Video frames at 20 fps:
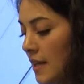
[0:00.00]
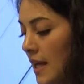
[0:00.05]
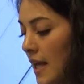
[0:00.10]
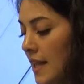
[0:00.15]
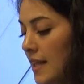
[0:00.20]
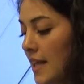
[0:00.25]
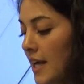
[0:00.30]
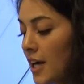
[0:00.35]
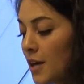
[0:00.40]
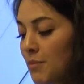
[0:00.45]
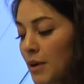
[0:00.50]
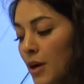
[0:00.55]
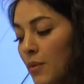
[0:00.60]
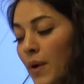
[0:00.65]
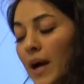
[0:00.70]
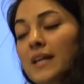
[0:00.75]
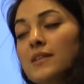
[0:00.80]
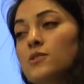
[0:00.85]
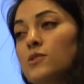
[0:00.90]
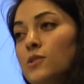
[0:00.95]
And they are my
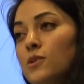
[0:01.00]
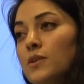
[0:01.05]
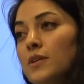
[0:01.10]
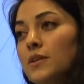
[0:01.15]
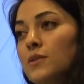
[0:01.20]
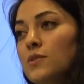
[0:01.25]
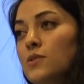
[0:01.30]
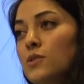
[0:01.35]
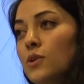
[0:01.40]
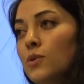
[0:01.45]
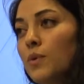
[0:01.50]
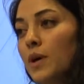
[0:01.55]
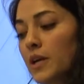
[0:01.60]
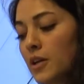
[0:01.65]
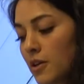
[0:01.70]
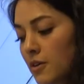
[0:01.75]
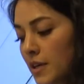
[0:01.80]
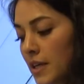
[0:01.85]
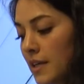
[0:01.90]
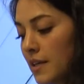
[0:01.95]
white students who want
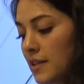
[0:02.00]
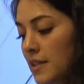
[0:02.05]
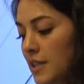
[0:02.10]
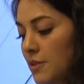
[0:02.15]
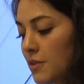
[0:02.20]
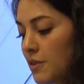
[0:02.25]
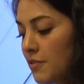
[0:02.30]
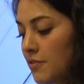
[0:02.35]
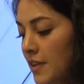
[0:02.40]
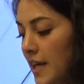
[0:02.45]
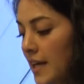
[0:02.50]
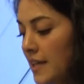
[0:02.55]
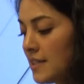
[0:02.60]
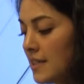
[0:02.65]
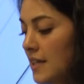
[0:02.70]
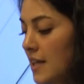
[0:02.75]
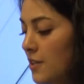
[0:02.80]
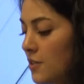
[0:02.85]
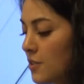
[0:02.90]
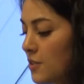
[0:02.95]
to critically reflect
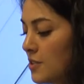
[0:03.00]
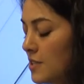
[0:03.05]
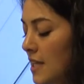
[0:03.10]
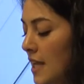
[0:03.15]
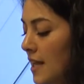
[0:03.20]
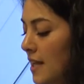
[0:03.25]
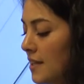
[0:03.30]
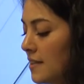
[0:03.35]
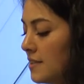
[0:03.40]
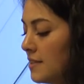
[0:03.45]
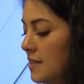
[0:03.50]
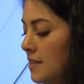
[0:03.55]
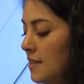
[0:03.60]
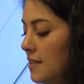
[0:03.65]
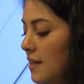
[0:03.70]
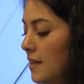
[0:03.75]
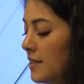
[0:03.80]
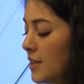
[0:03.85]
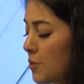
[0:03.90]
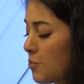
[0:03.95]
and understand
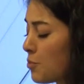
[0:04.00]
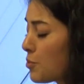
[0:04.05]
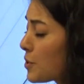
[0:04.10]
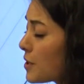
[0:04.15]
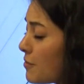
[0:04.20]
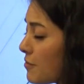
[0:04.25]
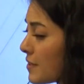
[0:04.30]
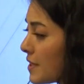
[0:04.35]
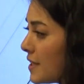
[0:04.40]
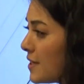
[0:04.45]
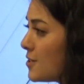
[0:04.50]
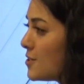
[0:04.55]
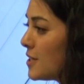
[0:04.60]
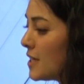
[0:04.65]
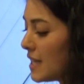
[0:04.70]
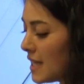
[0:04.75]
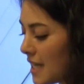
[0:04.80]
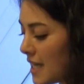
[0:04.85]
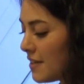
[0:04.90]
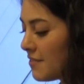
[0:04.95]
their privilege,
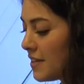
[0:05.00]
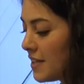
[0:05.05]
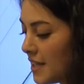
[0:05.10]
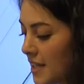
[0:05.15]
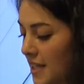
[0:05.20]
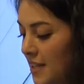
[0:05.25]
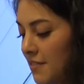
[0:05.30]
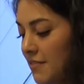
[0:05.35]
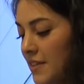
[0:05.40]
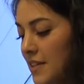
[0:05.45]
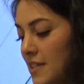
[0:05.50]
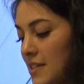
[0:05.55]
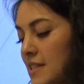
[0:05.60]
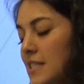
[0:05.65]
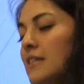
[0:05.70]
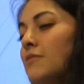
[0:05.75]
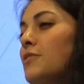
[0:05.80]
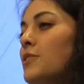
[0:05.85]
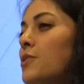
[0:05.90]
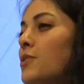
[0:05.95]
even if it is
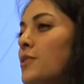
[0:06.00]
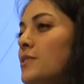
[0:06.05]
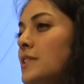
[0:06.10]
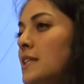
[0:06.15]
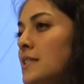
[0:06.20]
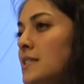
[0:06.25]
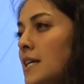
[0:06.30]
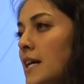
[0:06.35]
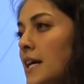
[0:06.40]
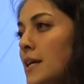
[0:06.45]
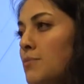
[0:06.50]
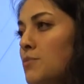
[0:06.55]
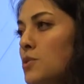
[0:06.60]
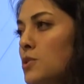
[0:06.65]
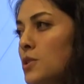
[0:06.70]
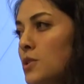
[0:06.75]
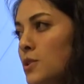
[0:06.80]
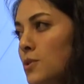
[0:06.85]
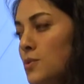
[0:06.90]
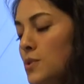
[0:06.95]
difficult at times
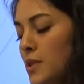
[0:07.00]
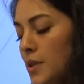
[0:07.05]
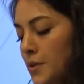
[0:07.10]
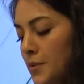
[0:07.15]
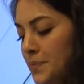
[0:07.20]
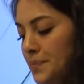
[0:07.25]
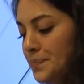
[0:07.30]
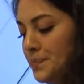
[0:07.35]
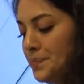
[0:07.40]
to do so.